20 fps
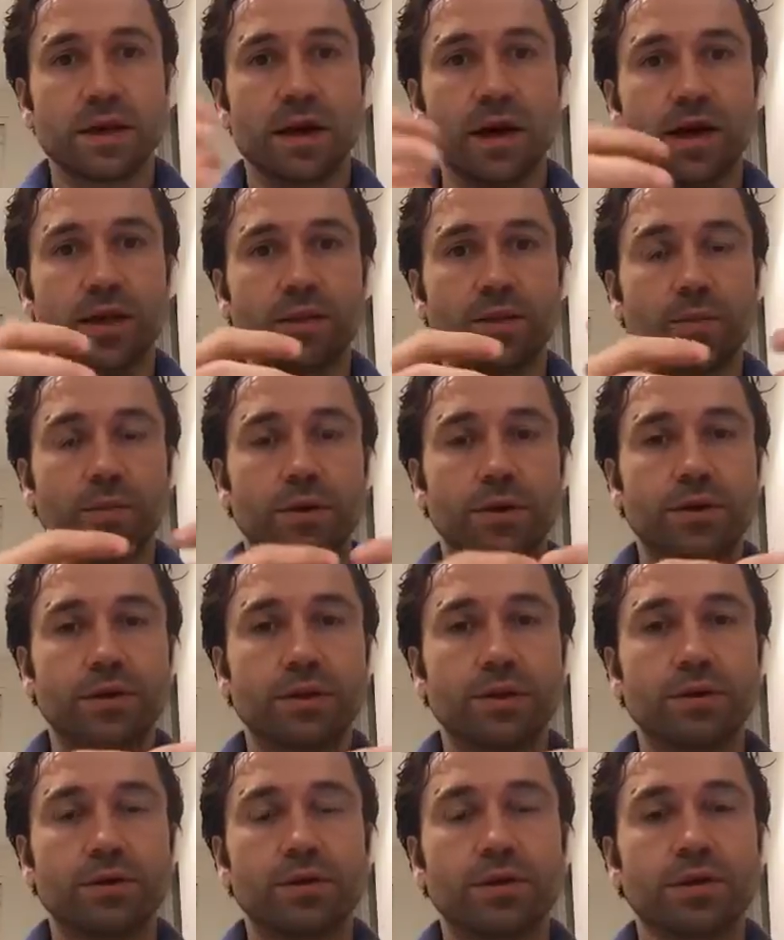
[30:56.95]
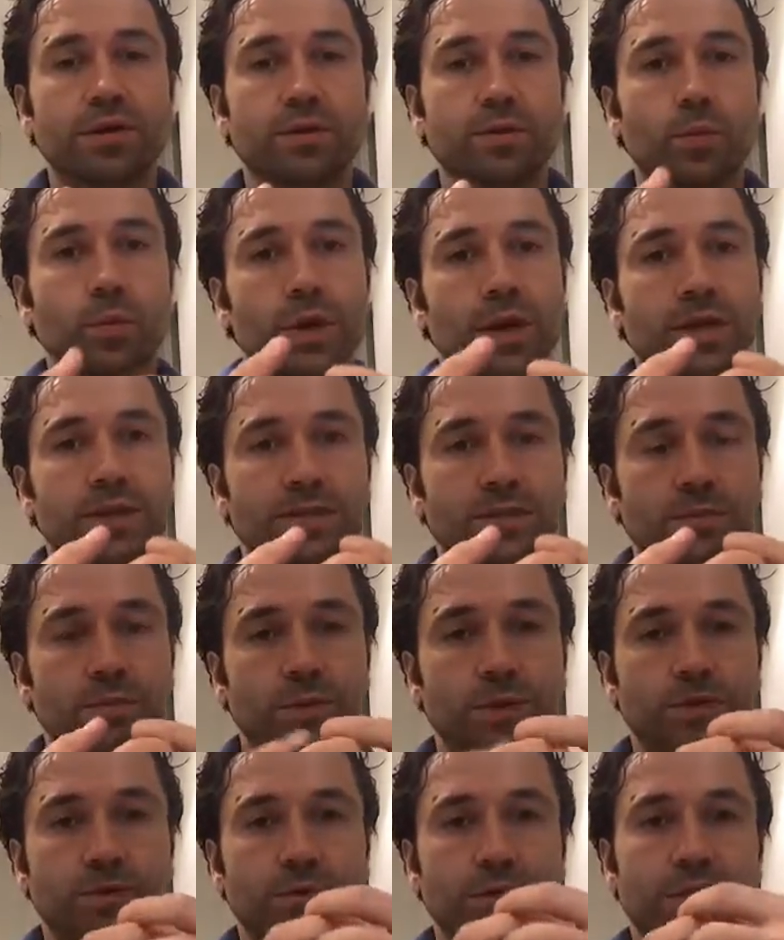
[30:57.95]
and then we can look at the ways in
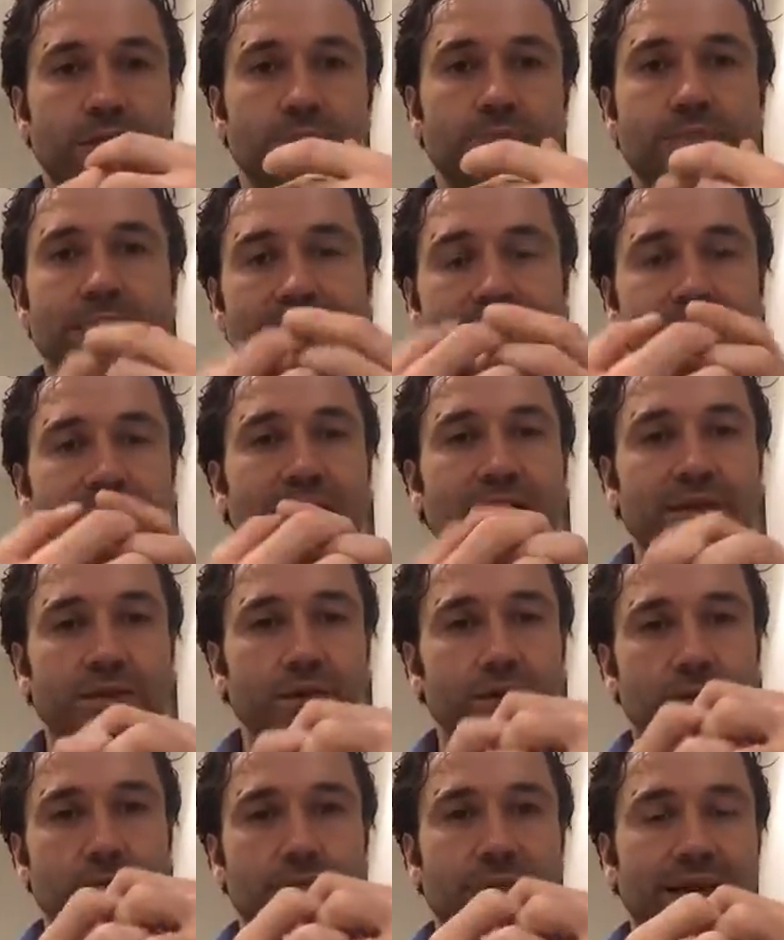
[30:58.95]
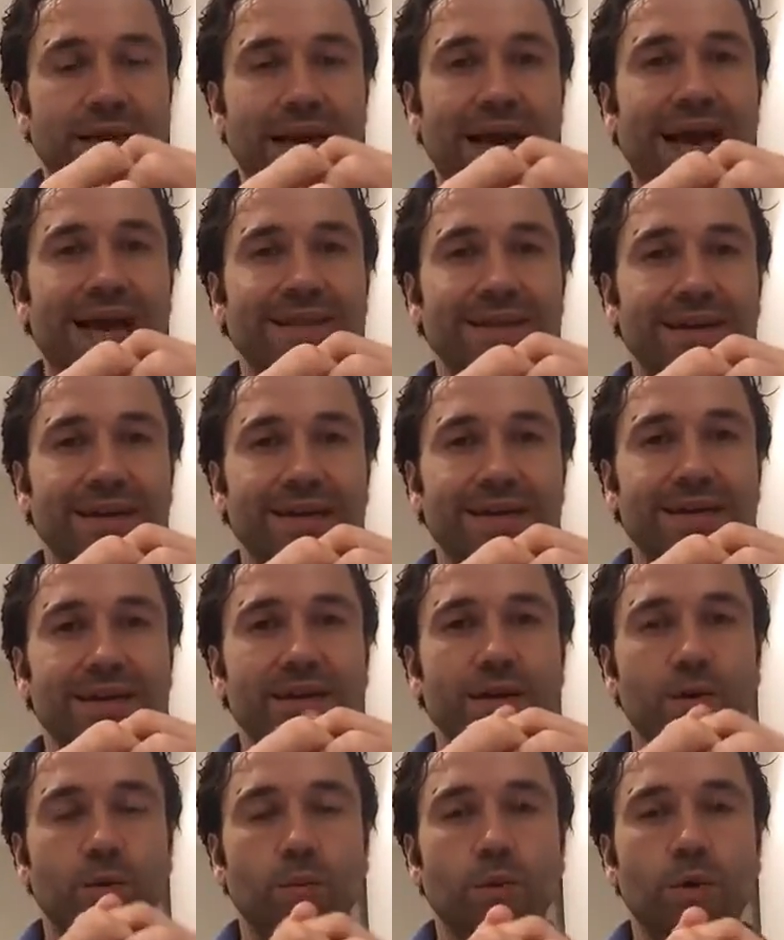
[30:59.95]
which we can make that sort of mechanic
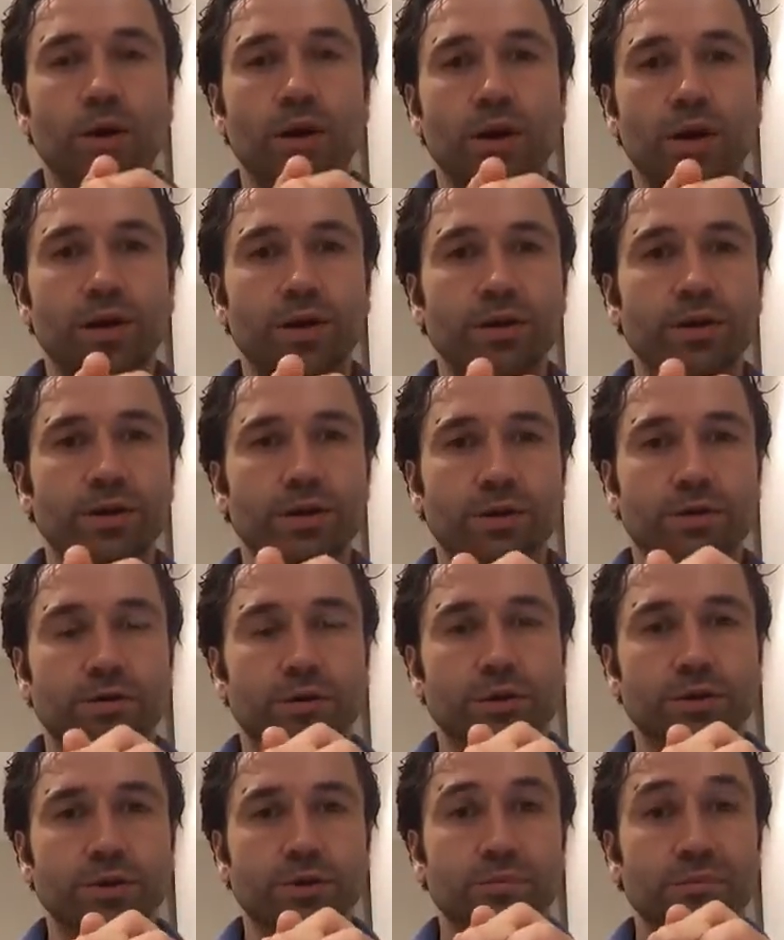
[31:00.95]
work across